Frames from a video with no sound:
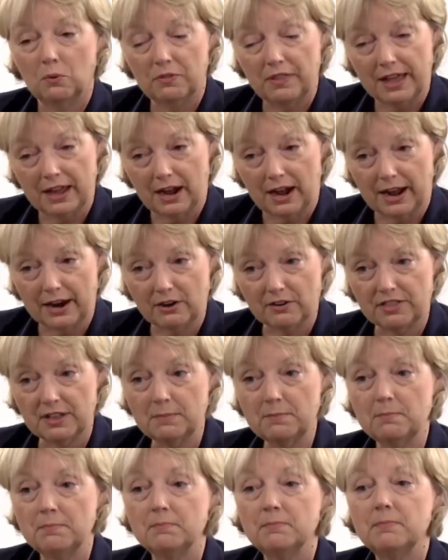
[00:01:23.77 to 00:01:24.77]
They hire
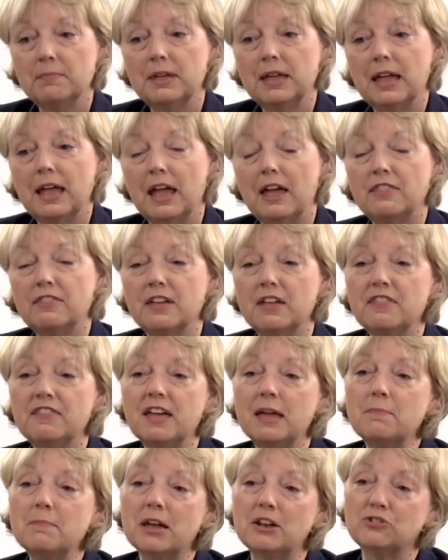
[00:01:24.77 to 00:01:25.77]
them, and then
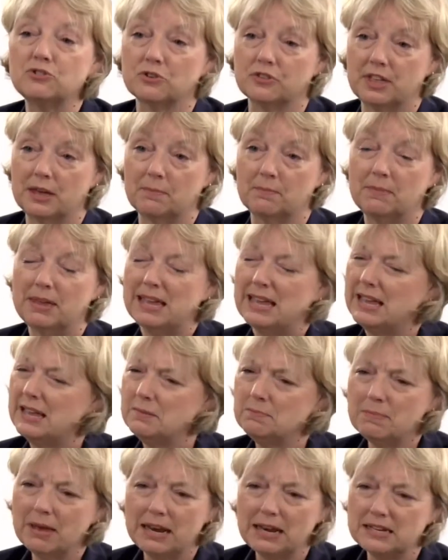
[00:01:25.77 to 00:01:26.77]
they mentor them
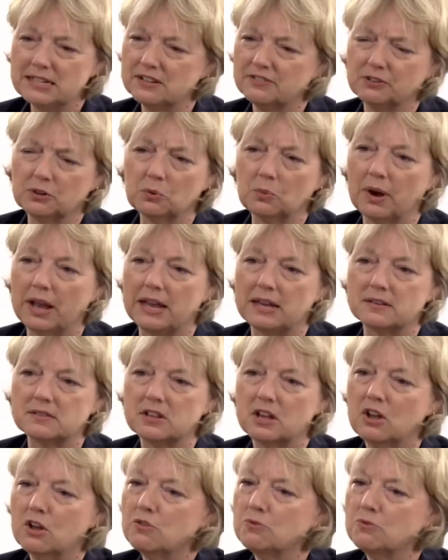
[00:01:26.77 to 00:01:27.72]
in many different ways,